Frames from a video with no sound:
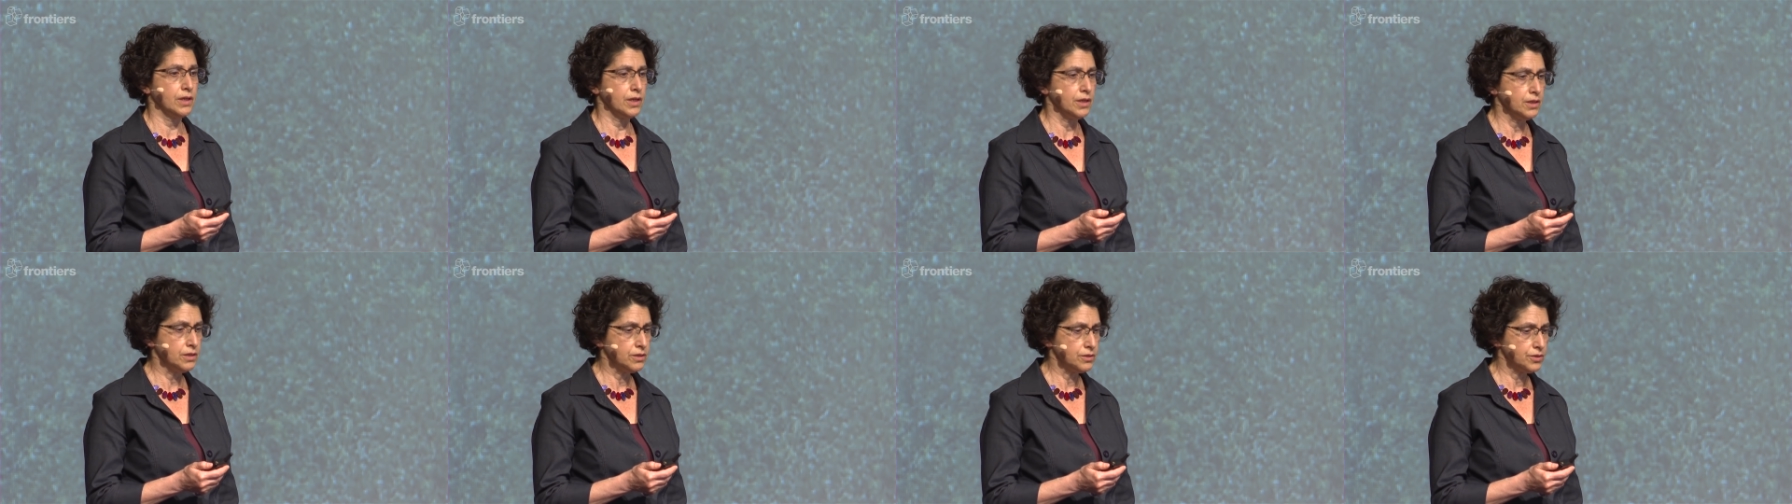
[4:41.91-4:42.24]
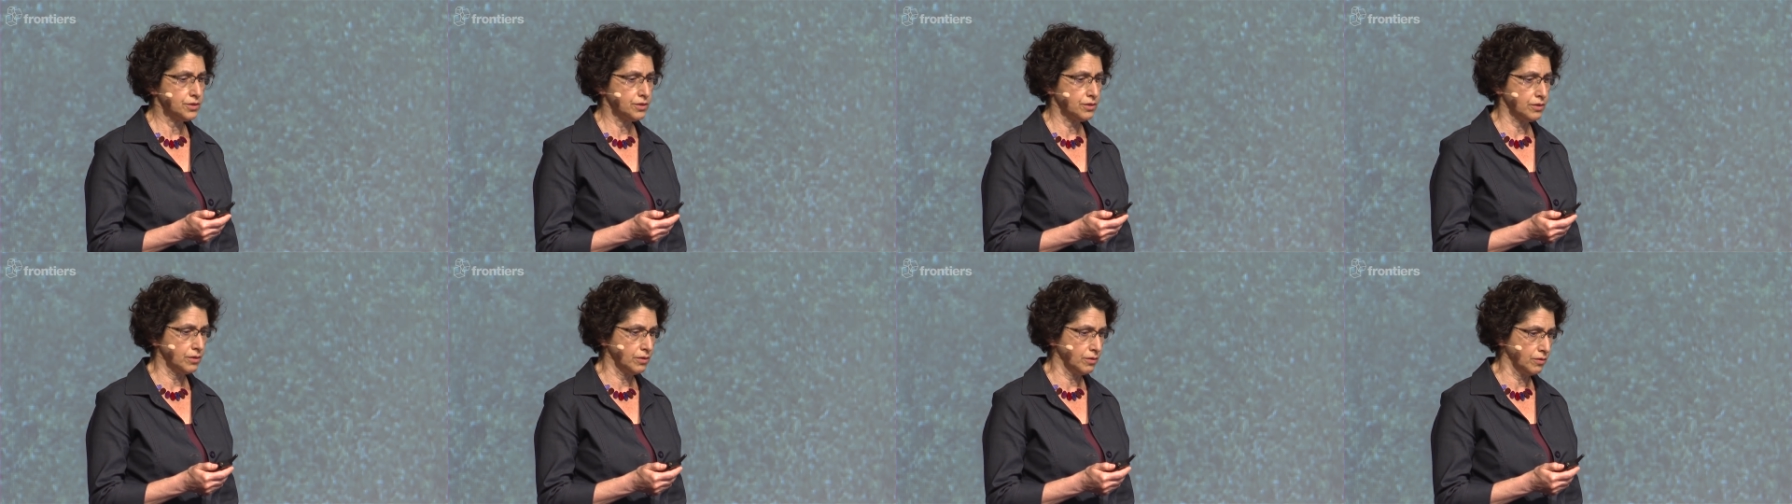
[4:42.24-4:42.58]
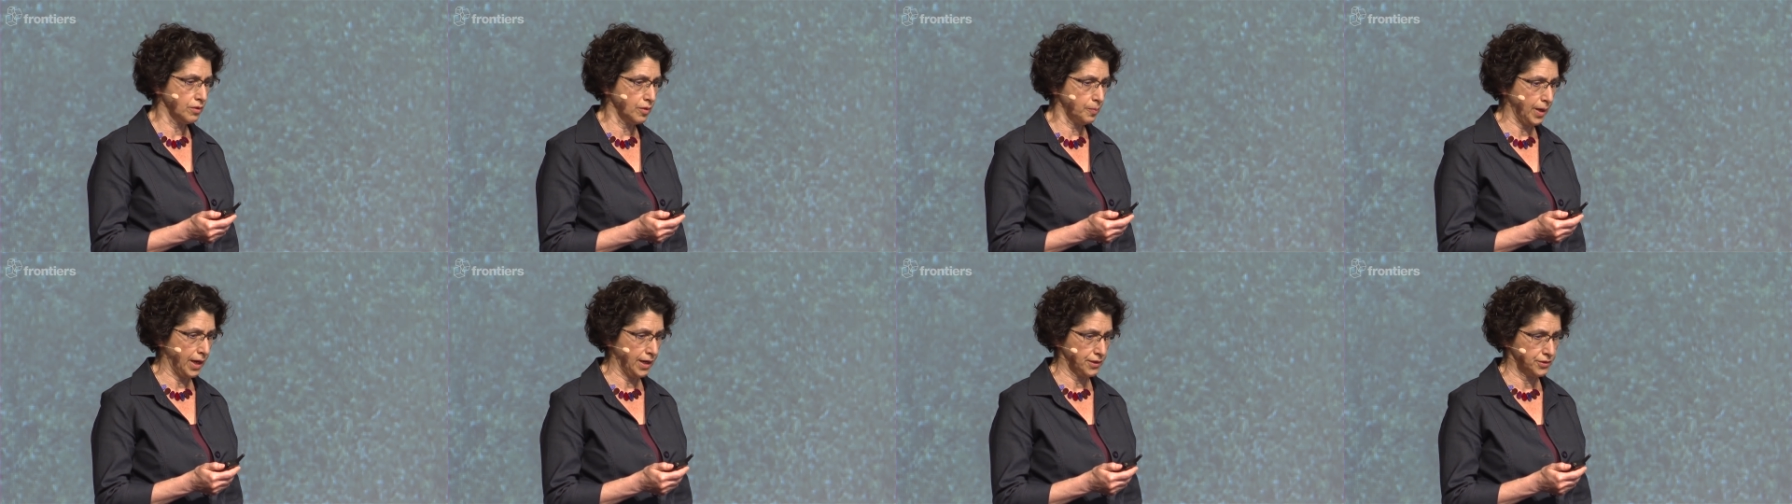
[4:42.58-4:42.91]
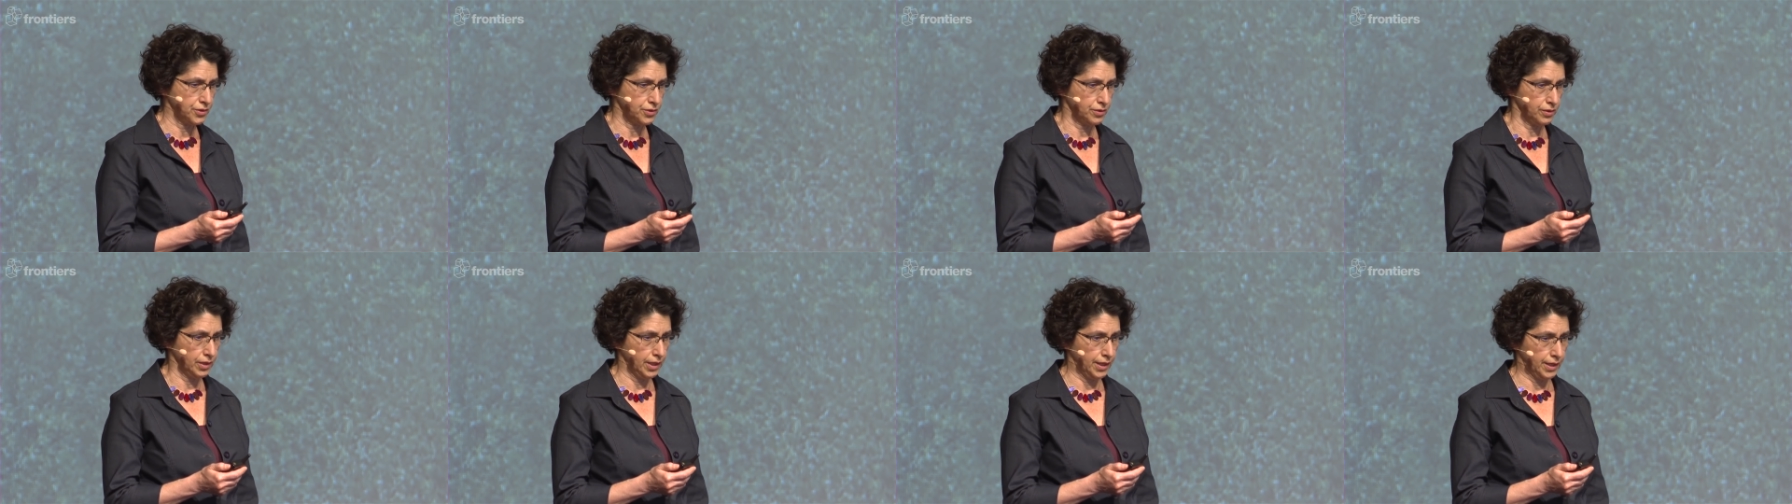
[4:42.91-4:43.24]
into the
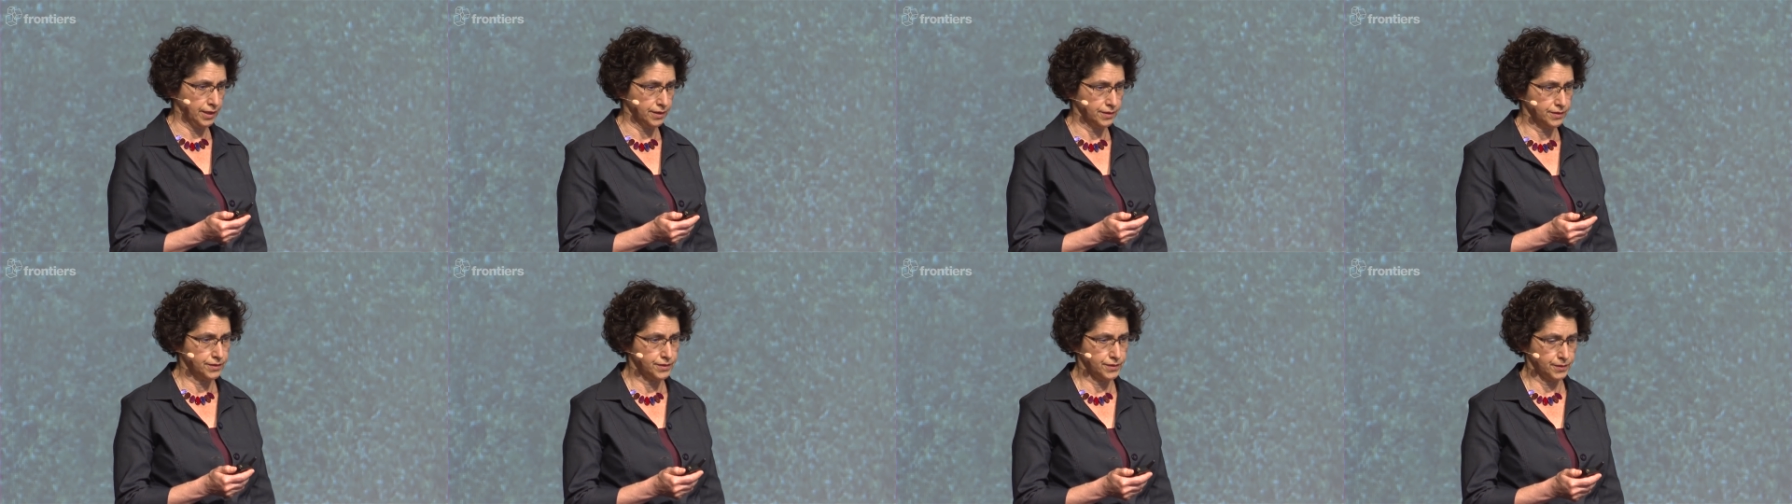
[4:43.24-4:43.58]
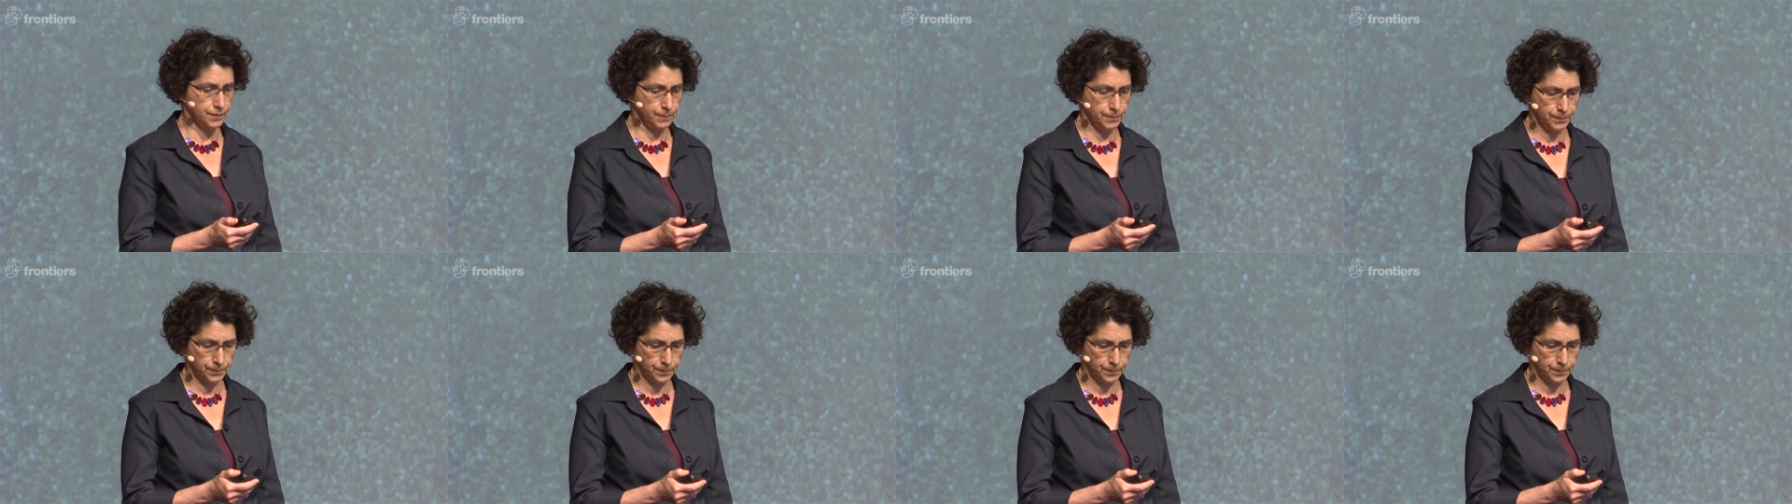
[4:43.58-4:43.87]
pasture lands.